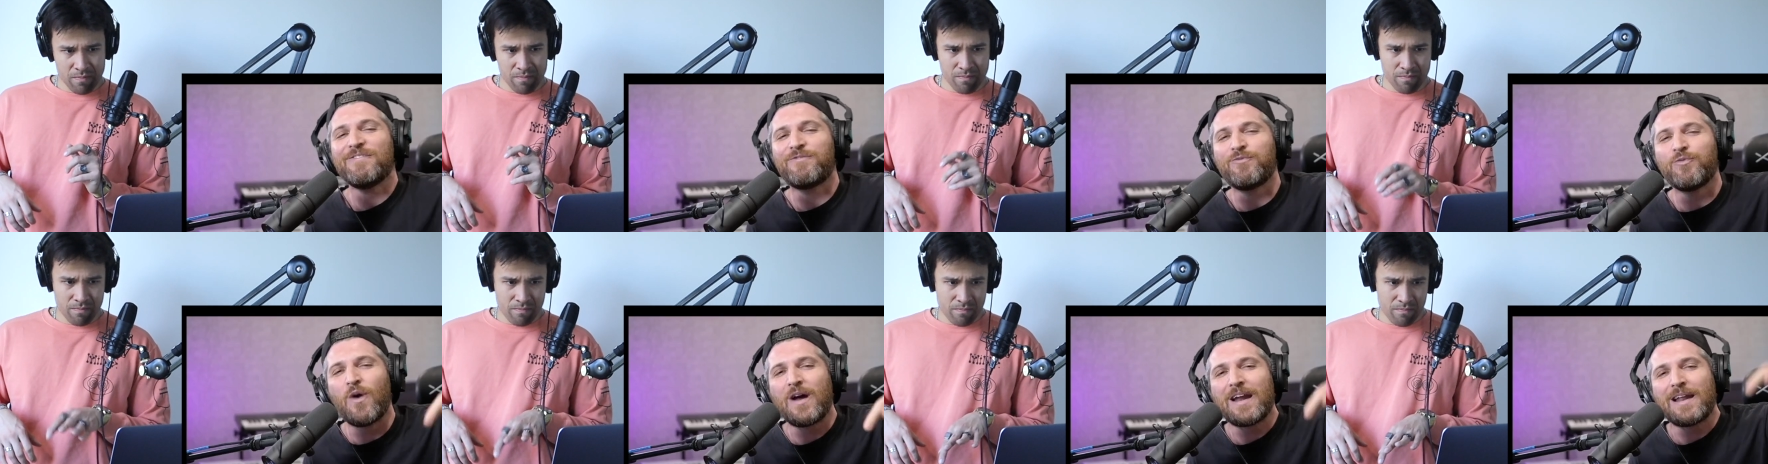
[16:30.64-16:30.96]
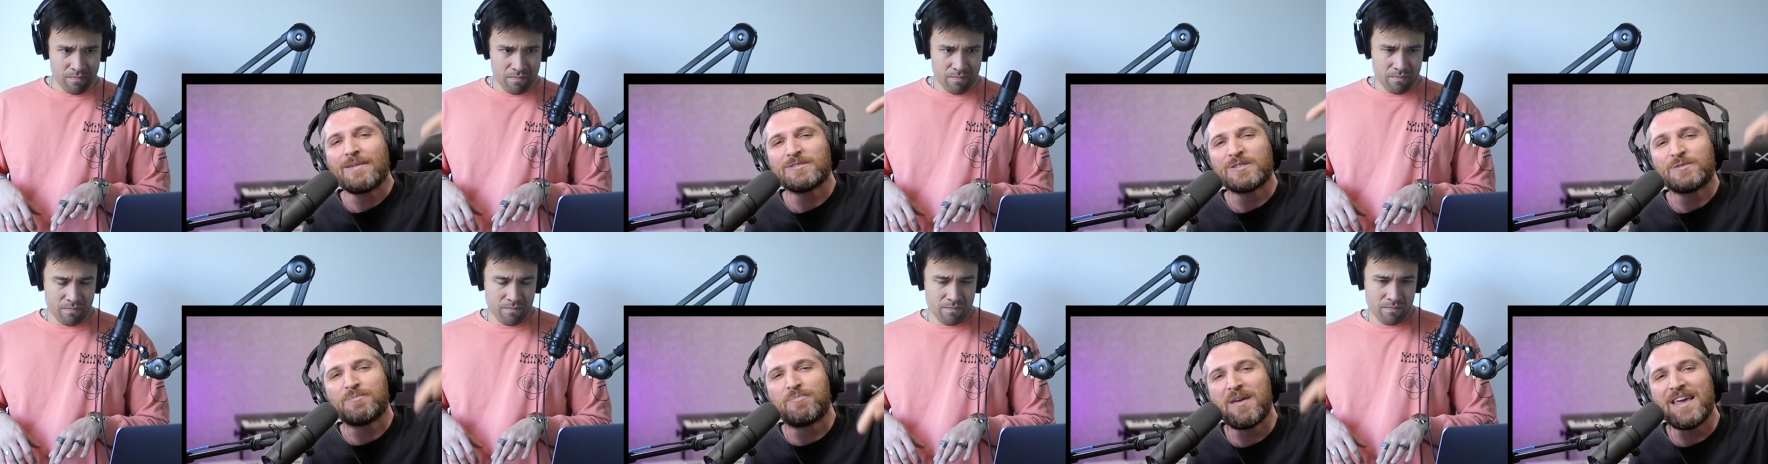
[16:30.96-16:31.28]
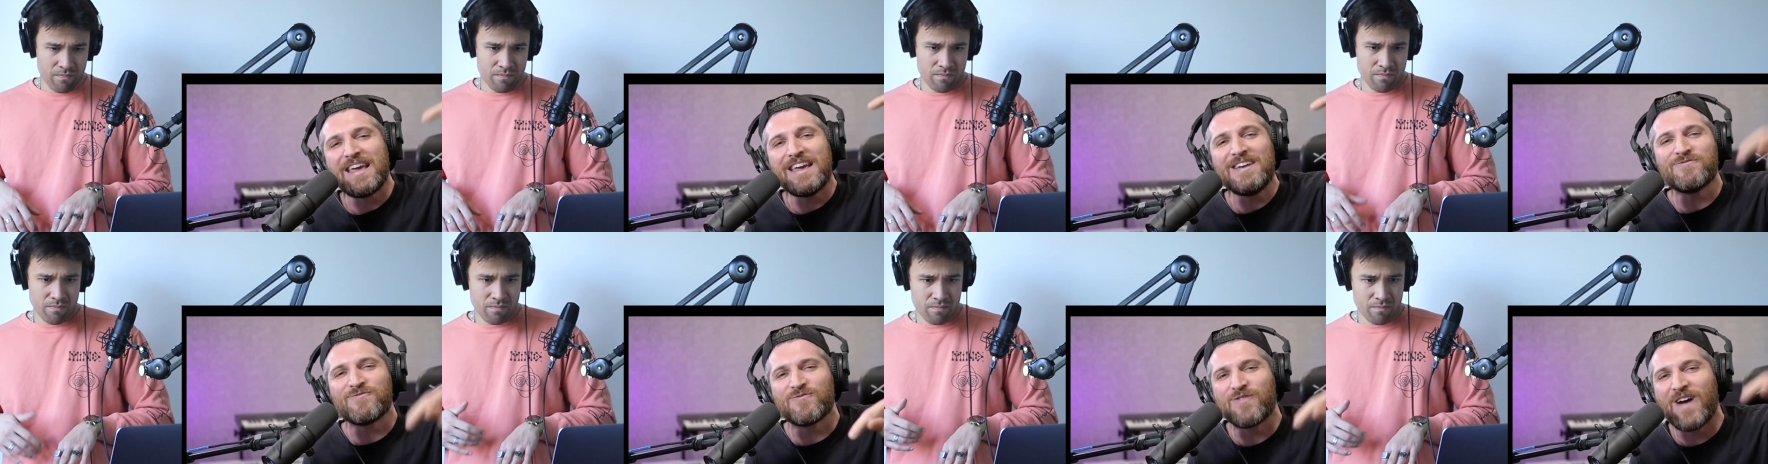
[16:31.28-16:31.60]
Speaker 1: If what I'm
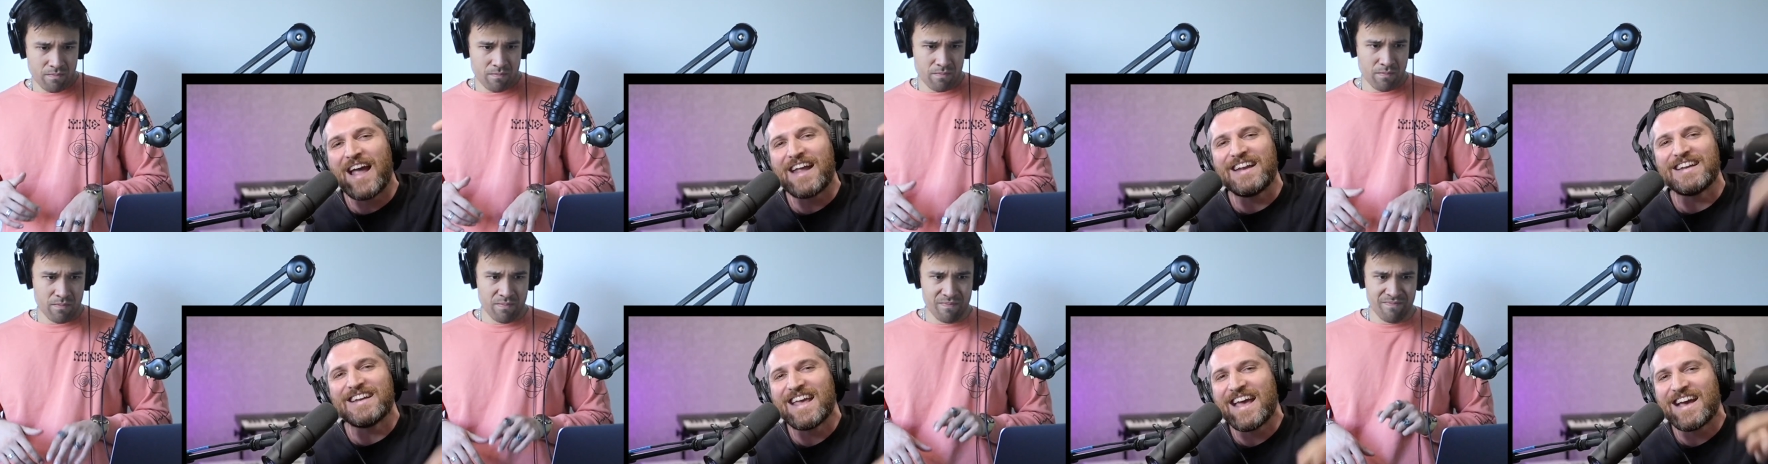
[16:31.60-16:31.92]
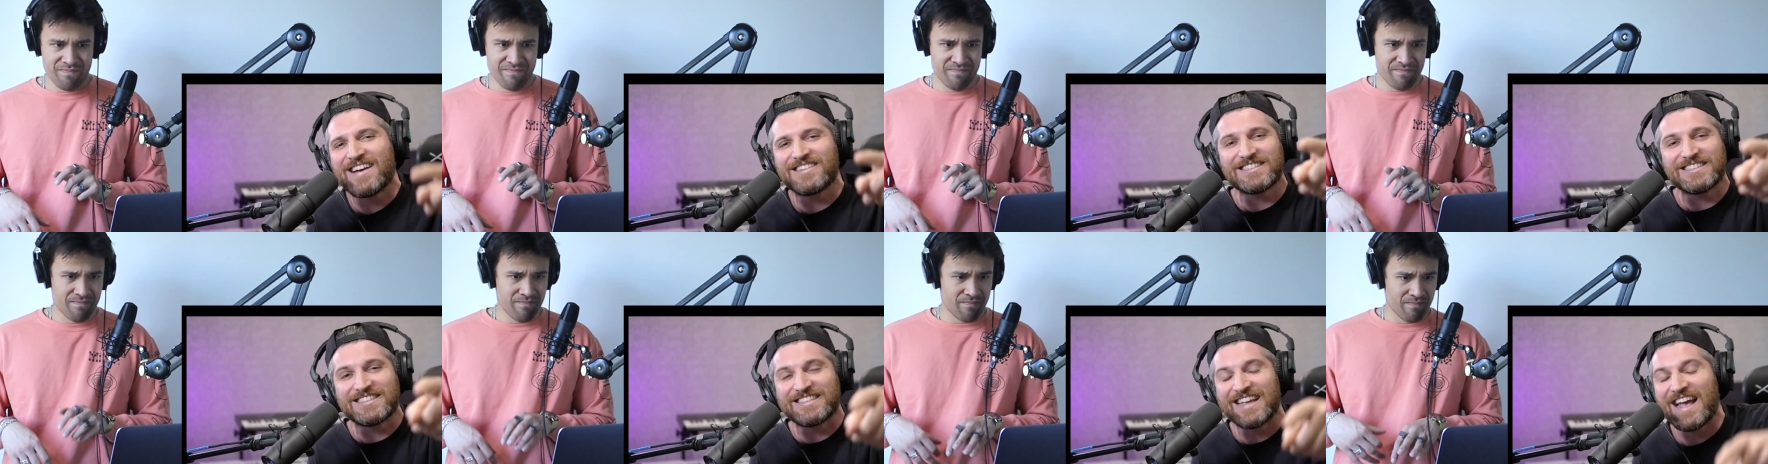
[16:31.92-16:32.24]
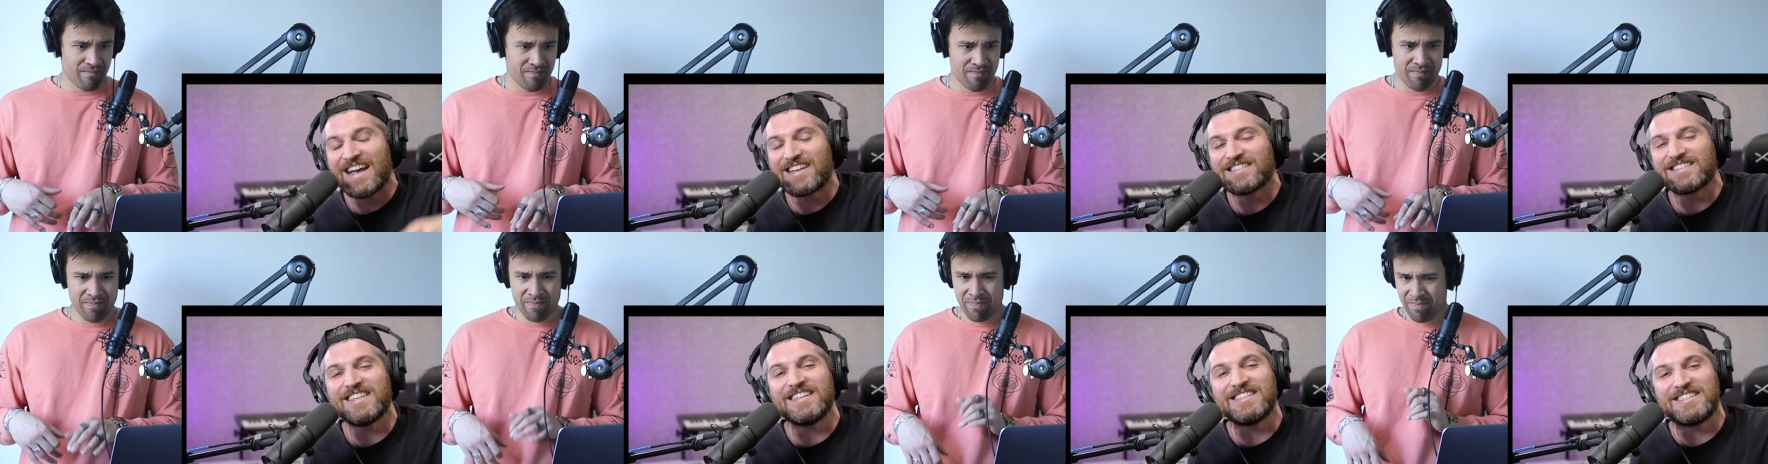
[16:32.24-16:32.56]
spitting right now
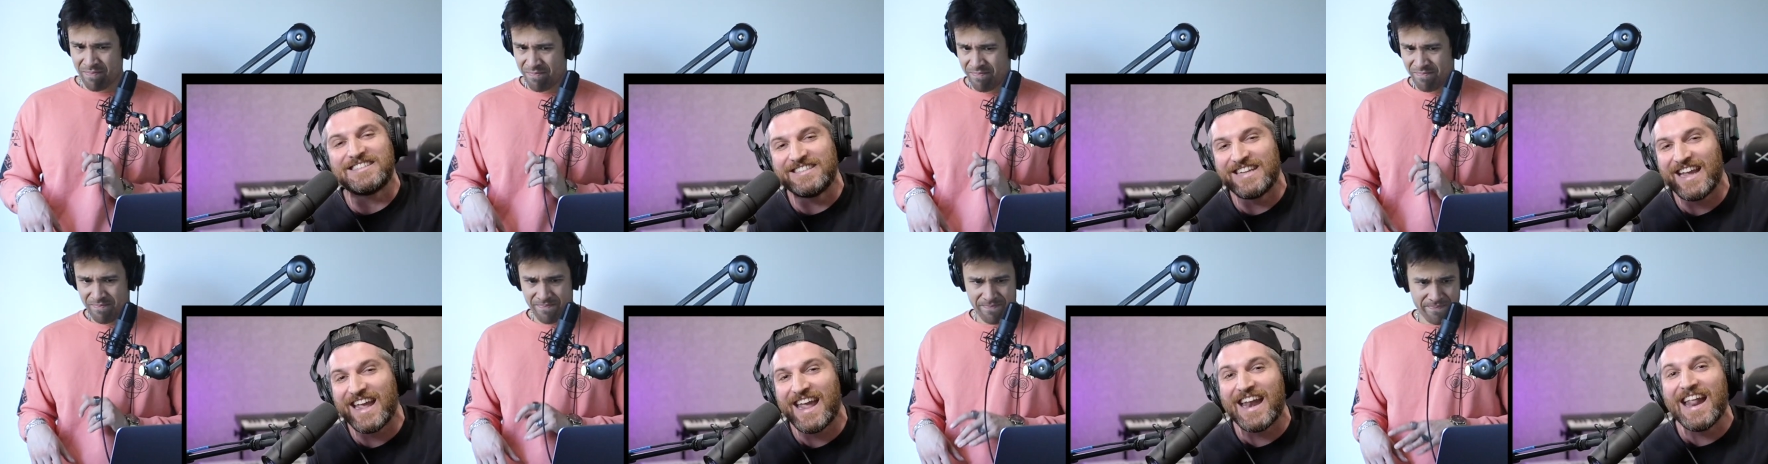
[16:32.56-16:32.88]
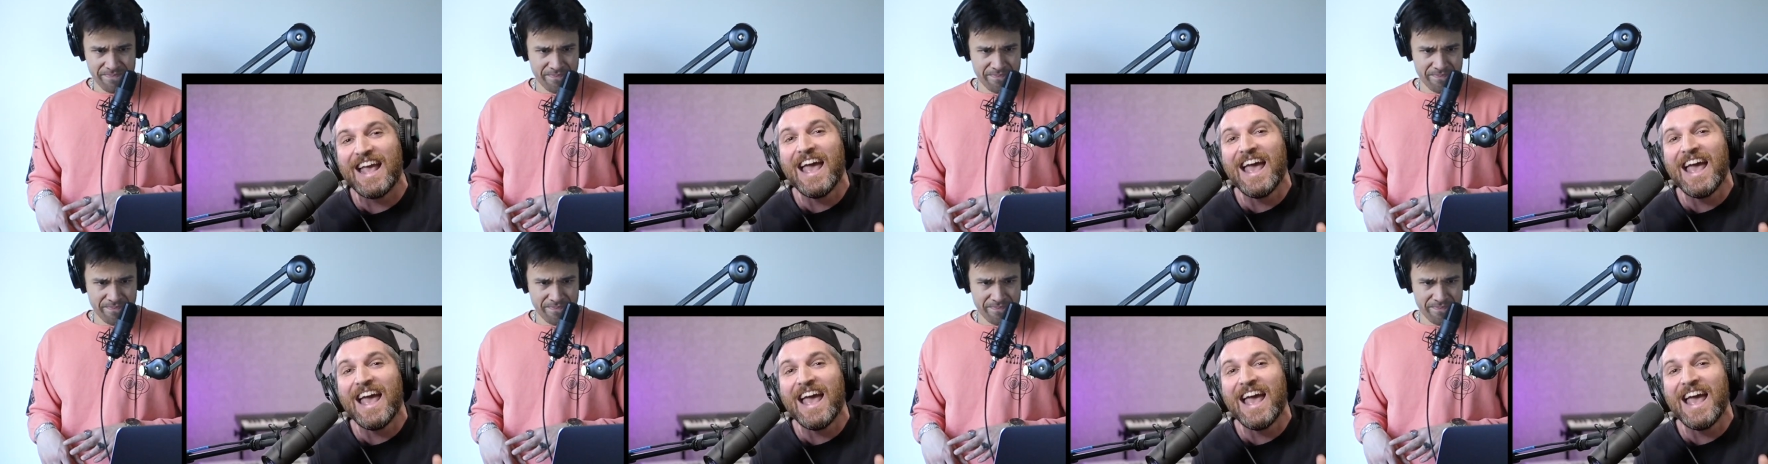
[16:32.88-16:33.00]
sounds legit,